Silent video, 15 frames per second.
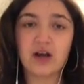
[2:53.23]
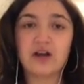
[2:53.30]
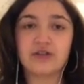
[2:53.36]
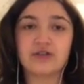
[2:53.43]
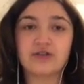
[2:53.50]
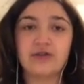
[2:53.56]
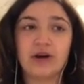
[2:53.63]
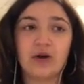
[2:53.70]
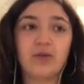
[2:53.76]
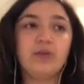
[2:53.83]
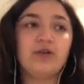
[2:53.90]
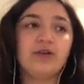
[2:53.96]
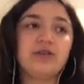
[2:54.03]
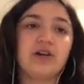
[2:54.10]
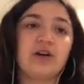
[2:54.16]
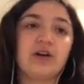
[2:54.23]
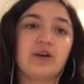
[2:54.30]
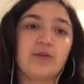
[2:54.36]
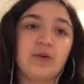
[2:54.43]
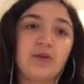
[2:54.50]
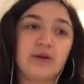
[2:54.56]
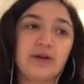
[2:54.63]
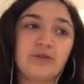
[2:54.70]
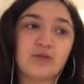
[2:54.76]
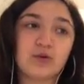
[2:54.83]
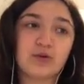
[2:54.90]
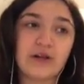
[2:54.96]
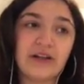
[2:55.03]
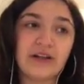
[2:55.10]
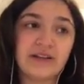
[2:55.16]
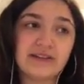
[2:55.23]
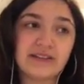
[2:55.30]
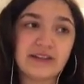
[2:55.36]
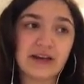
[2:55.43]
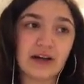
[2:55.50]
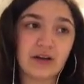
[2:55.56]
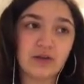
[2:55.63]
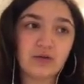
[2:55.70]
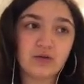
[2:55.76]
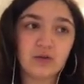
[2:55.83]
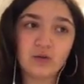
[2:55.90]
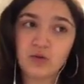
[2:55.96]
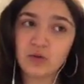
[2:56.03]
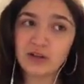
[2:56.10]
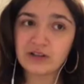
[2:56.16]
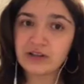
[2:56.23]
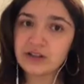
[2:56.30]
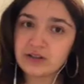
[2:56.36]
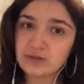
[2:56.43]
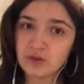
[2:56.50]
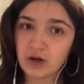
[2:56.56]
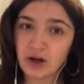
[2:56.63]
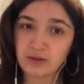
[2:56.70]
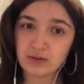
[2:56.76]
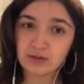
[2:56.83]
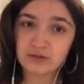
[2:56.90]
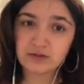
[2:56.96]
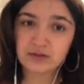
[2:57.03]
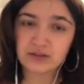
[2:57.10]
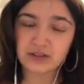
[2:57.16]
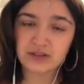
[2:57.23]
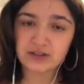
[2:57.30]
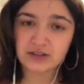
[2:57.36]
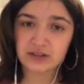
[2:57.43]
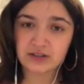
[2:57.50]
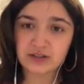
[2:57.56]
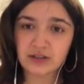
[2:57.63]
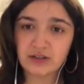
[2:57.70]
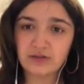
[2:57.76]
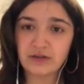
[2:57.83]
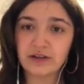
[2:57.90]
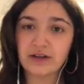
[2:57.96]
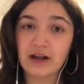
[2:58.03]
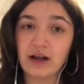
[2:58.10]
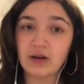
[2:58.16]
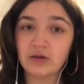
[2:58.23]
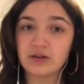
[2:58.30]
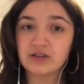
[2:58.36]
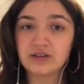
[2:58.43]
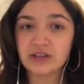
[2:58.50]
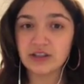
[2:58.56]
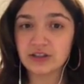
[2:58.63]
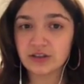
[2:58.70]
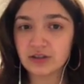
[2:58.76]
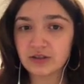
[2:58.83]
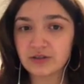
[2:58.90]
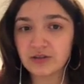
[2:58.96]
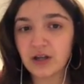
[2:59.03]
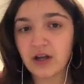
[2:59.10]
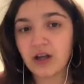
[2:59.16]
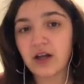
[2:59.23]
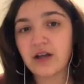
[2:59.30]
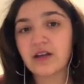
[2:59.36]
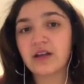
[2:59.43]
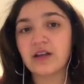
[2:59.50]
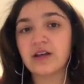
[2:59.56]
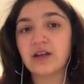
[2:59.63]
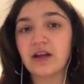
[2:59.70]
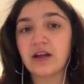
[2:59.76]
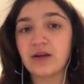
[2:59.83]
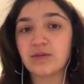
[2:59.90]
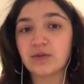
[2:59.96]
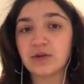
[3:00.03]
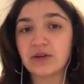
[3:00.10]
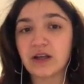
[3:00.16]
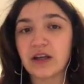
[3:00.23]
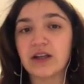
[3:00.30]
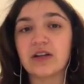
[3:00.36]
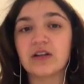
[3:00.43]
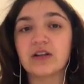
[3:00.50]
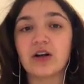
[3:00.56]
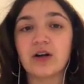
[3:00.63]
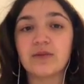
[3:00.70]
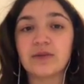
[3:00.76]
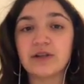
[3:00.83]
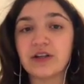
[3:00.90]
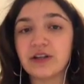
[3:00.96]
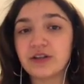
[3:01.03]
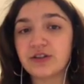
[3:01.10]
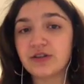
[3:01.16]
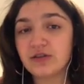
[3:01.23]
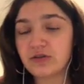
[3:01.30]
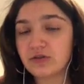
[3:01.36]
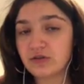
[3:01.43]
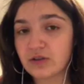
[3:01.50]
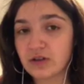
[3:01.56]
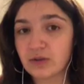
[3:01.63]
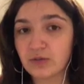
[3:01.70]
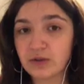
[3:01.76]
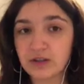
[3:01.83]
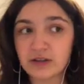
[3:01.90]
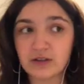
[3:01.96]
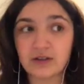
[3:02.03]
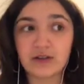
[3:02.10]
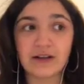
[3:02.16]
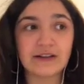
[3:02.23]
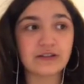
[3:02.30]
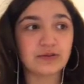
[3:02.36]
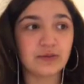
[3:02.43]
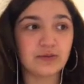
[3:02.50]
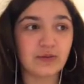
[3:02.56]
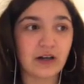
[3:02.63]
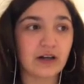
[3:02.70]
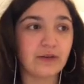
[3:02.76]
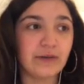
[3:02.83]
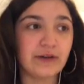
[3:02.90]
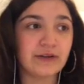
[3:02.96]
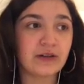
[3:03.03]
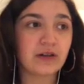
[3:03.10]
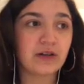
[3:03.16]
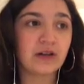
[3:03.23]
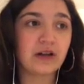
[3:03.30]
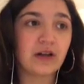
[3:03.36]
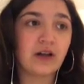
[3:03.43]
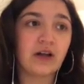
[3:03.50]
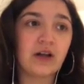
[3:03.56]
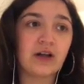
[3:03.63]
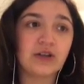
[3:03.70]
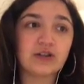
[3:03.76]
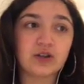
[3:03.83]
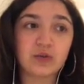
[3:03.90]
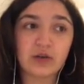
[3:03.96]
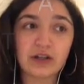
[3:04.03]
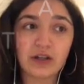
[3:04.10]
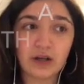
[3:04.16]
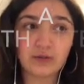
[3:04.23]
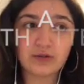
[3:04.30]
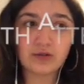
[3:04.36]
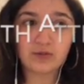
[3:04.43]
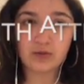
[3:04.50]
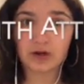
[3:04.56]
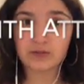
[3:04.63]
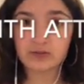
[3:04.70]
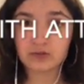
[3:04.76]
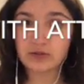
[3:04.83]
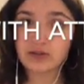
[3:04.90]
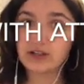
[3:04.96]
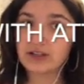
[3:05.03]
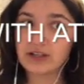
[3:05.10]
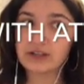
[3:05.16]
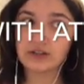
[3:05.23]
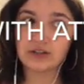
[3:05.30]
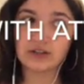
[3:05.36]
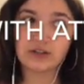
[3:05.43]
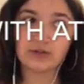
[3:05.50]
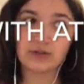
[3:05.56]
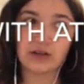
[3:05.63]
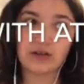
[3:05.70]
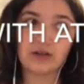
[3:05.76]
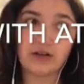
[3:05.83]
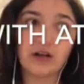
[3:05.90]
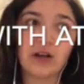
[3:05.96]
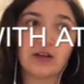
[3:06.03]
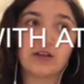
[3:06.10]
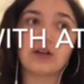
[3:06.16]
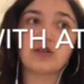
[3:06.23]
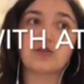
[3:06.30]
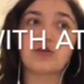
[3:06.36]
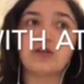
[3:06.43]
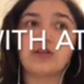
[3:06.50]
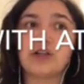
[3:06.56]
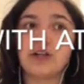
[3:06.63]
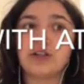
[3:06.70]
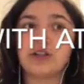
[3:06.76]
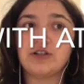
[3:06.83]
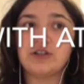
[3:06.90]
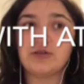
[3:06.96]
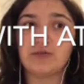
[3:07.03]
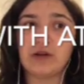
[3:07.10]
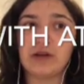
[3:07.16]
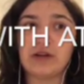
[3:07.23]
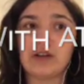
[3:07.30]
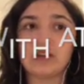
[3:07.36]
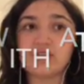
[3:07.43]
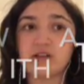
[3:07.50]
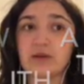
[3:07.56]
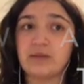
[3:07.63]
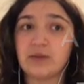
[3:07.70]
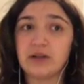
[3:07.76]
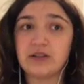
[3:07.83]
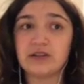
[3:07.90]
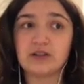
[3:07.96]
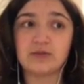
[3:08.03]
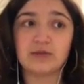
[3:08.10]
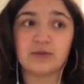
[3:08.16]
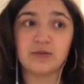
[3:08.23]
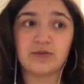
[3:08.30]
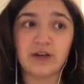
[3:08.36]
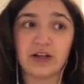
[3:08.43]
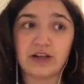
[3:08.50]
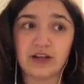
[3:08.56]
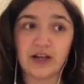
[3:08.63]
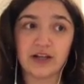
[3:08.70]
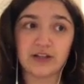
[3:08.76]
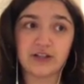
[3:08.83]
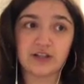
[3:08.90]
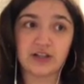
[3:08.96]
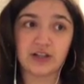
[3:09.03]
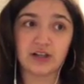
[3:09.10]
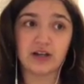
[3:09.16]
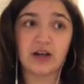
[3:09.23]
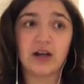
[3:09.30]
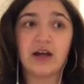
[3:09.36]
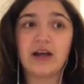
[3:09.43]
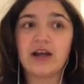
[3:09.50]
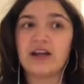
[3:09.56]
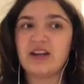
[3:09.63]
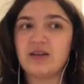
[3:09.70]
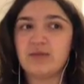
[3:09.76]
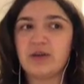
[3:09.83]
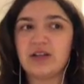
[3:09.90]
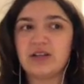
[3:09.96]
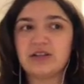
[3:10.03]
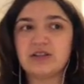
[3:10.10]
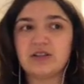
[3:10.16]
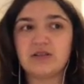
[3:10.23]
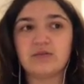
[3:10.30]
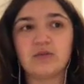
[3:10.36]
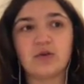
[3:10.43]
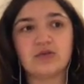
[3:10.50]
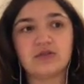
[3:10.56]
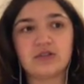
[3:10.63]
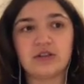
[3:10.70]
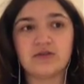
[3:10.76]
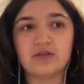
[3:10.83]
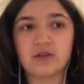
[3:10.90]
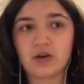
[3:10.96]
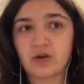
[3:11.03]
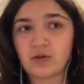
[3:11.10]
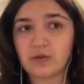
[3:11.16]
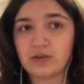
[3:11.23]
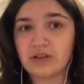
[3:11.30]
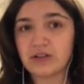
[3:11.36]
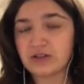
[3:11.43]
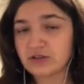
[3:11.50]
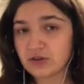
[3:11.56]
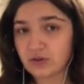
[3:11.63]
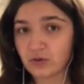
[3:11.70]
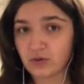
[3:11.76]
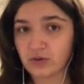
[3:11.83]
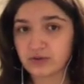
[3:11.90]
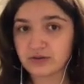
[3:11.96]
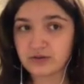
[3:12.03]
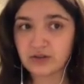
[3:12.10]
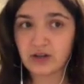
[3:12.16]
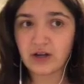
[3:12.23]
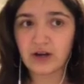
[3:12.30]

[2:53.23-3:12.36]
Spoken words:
So now I'm going to talk about and break down what these problems consist of and how as teachers can implicate accommodations them within the classroom environment. So when it comes to problems with attention span, the short attention span is a big symptom of ADHD, and it makes it most difficult within schools.